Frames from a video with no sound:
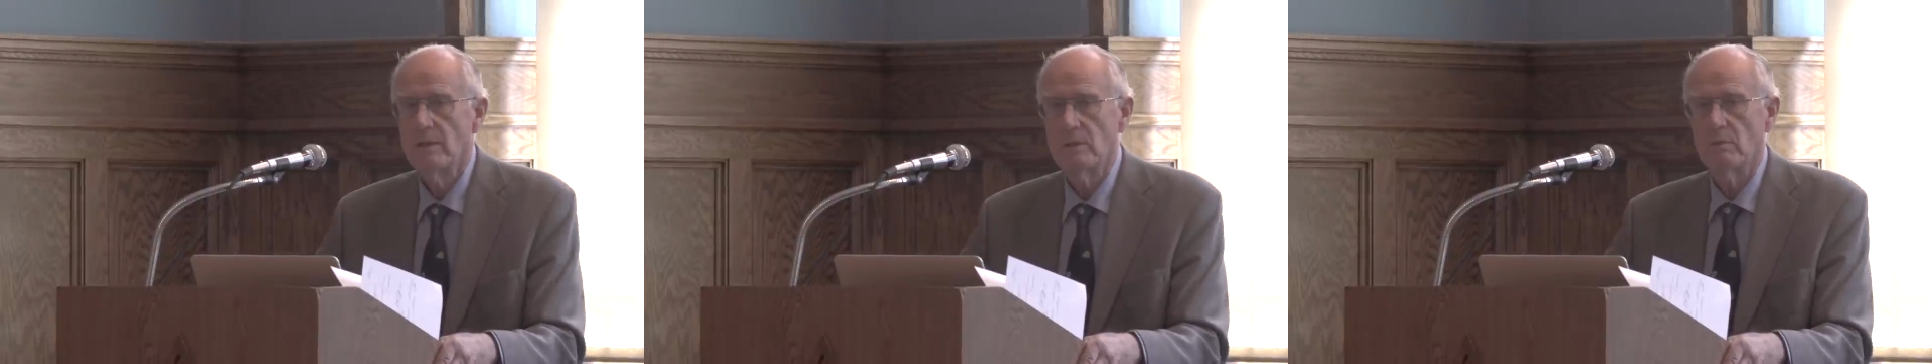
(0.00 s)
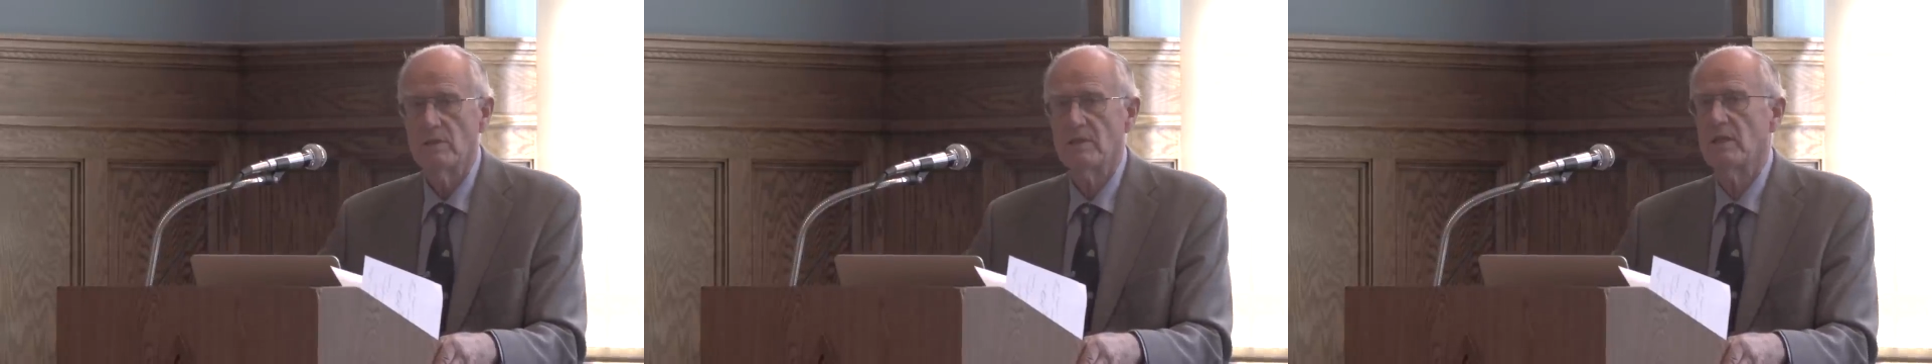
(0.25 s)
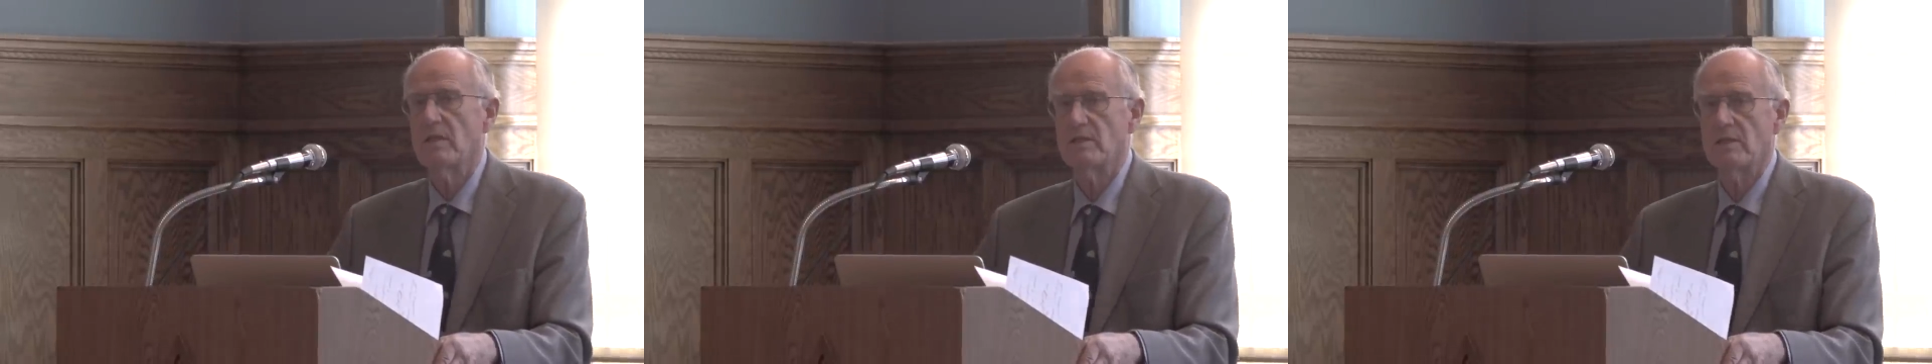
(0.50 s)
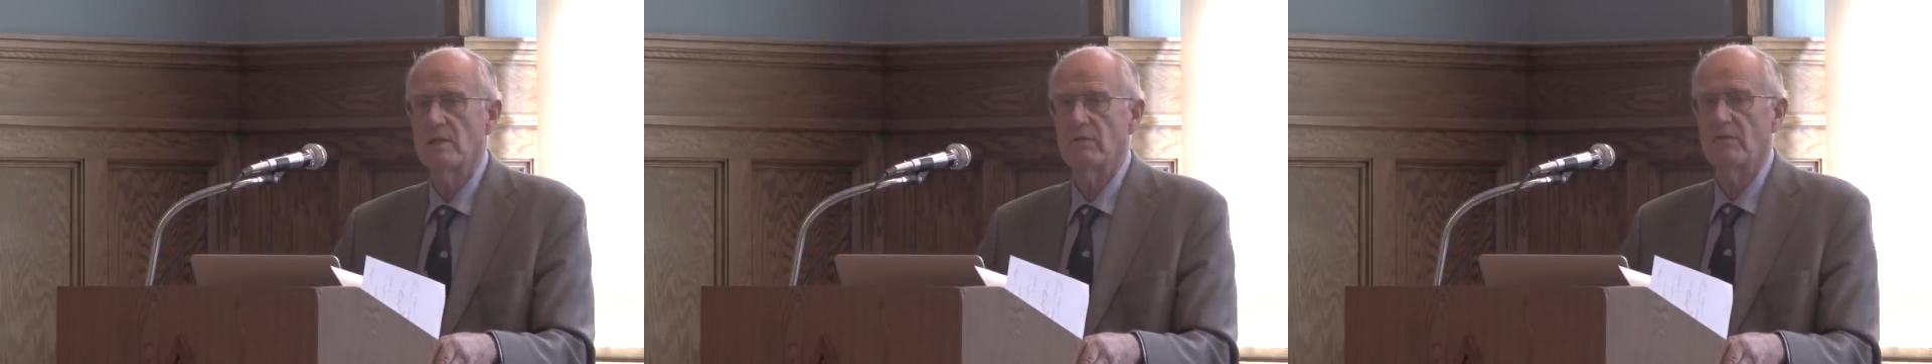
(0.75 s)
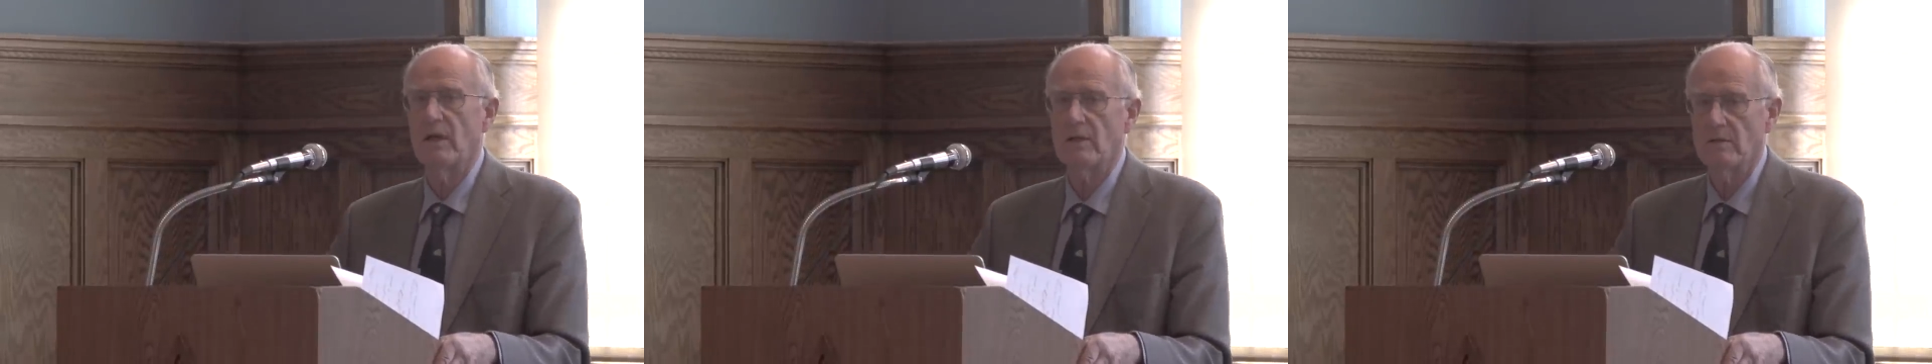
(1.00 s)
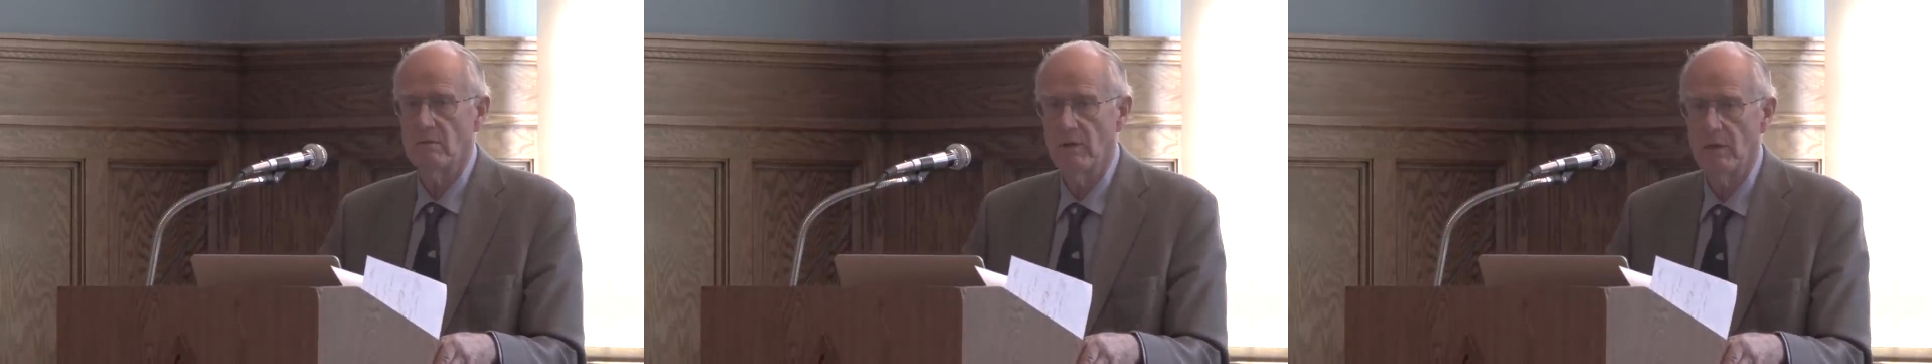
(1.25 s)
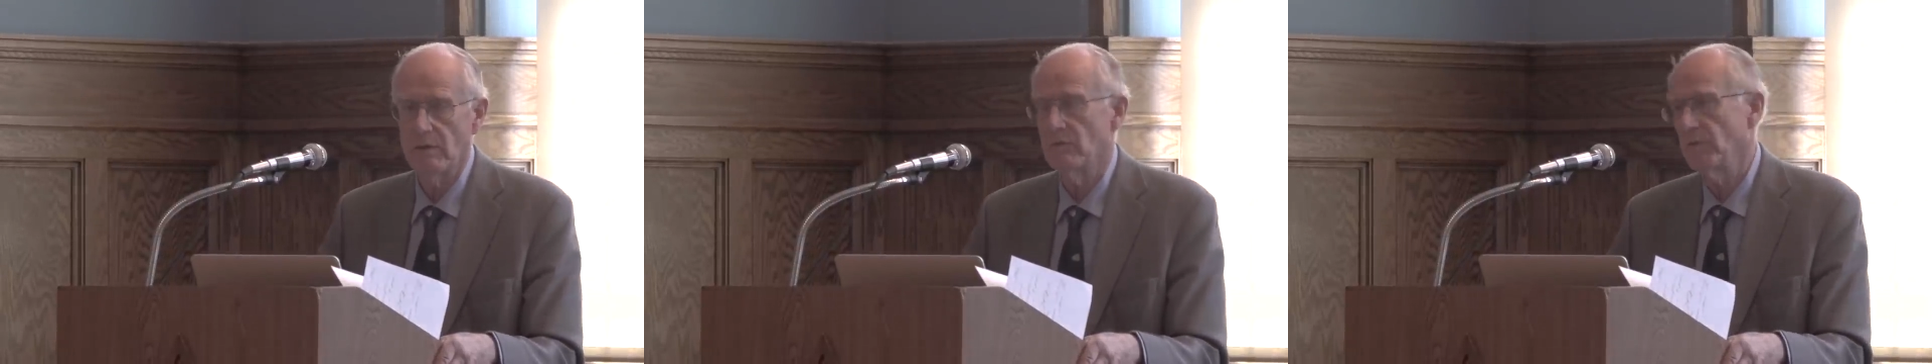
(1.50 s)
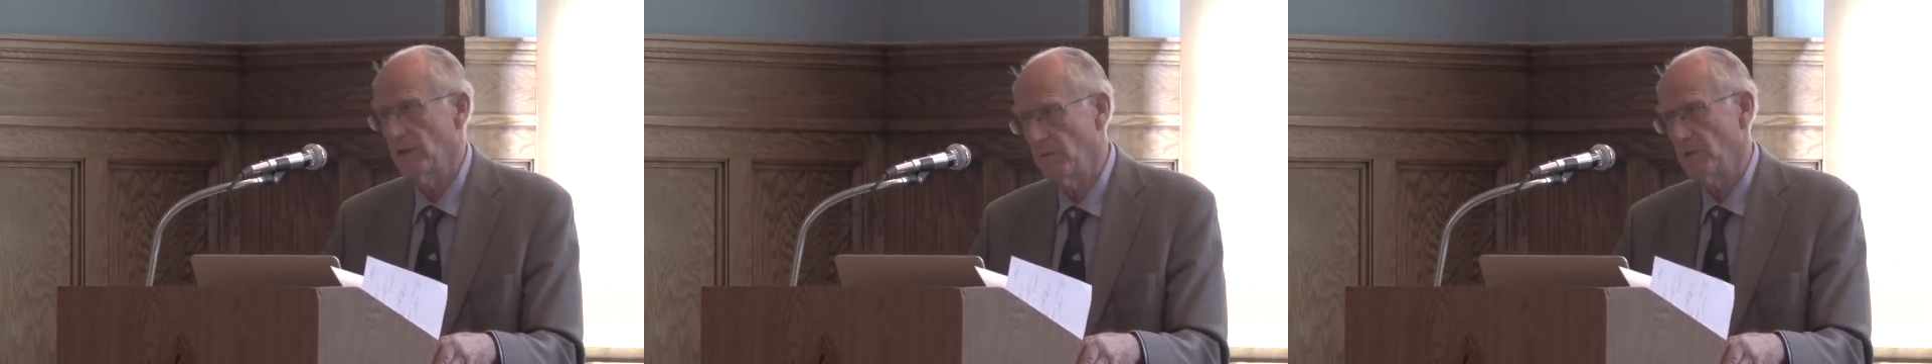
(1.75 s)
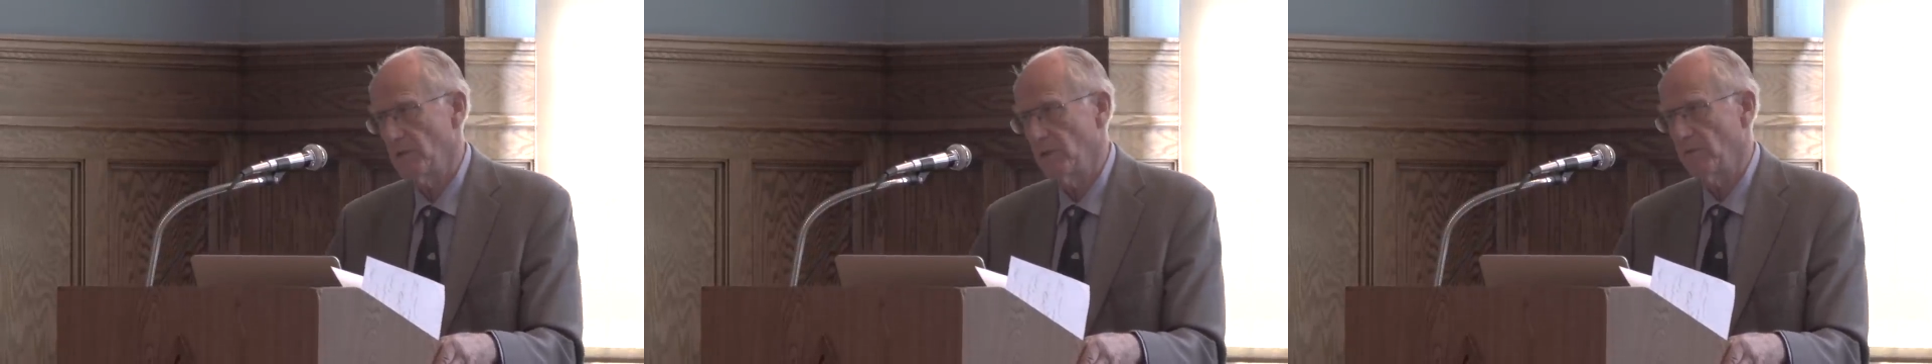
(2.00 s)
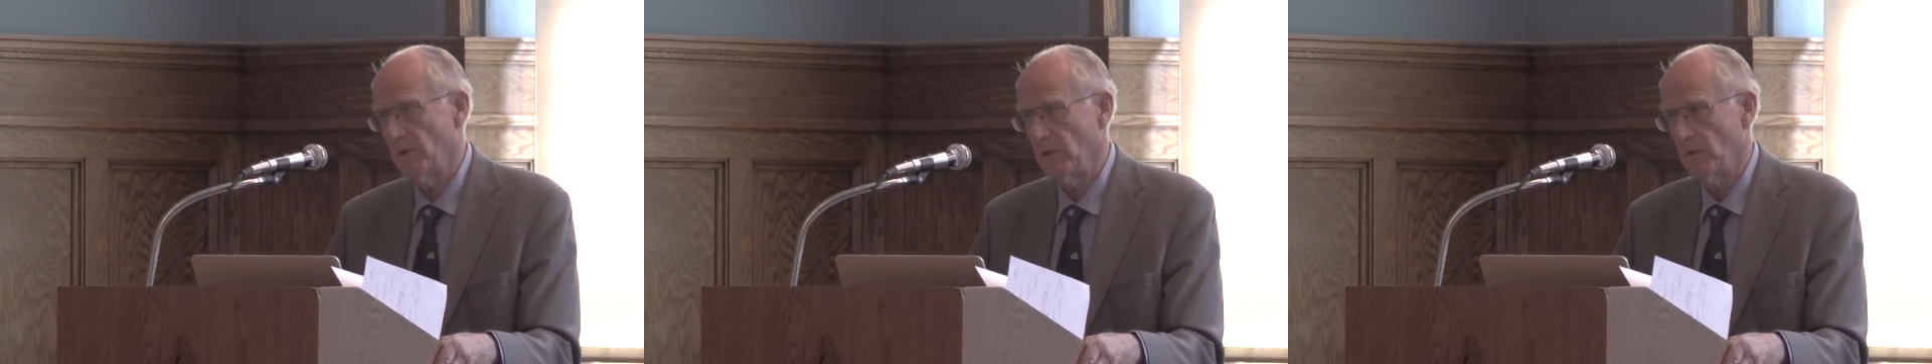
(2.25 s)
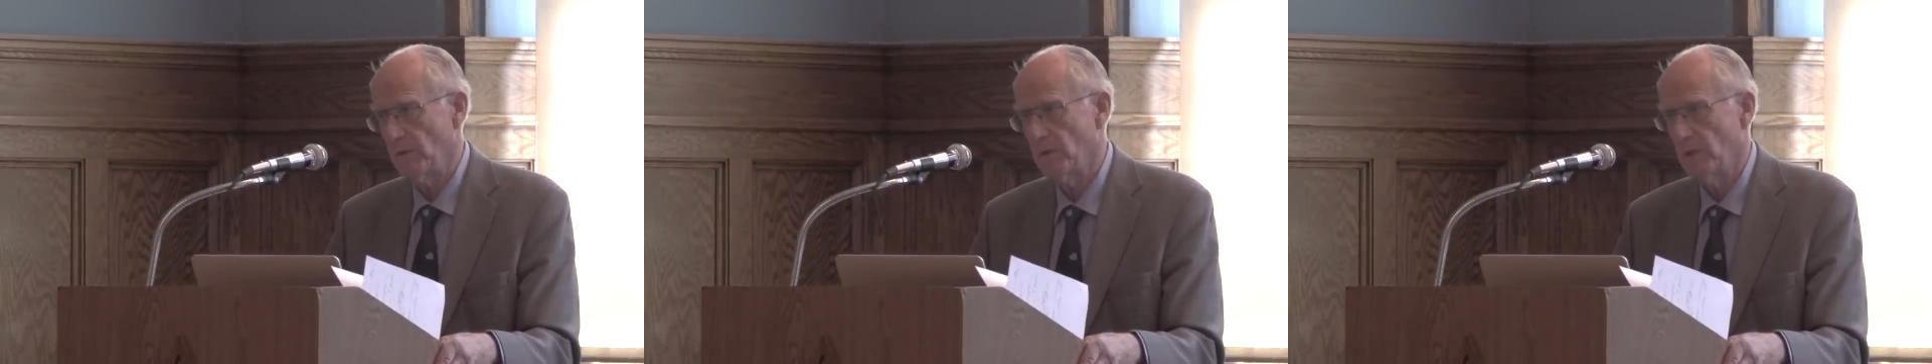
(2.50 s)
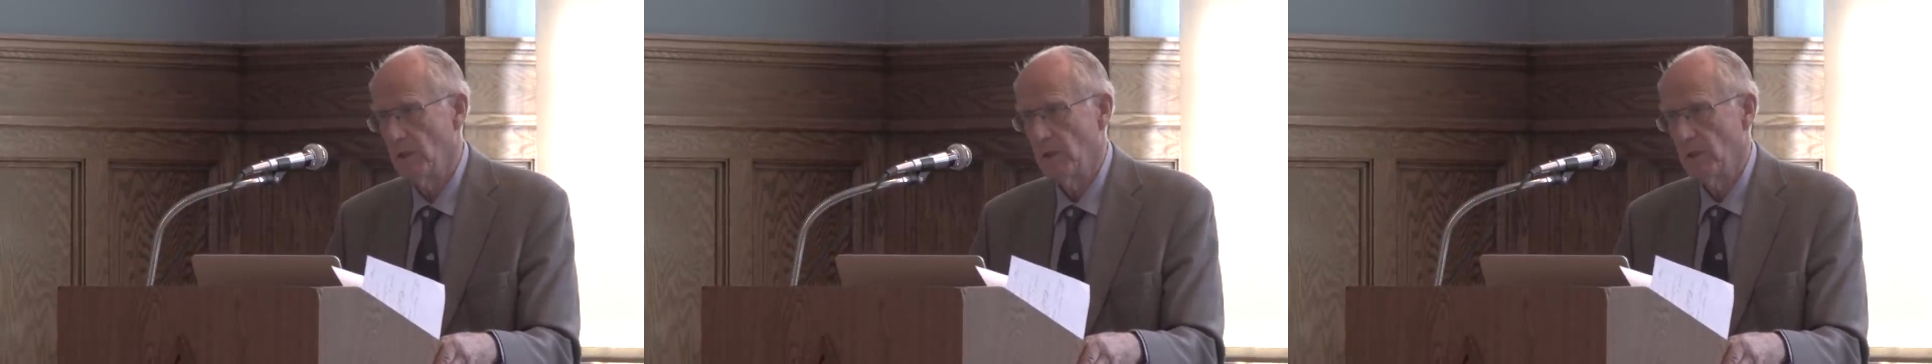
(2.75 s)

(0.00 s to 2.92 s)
to assess the effect of radiofrequency fields.